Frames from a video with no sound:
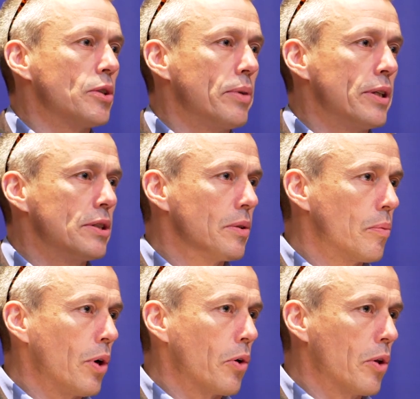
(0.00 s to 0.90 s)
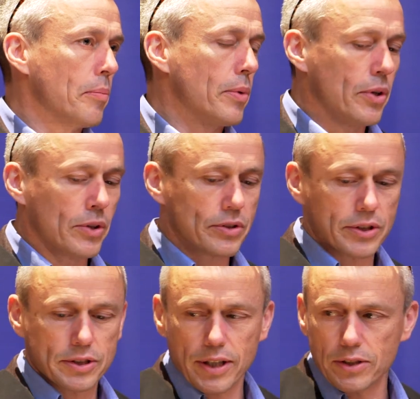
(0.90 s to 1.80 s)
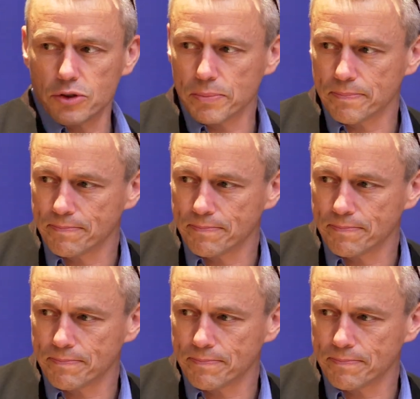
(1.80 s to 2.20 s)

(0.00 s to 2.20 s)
So please welcome them onto the stage.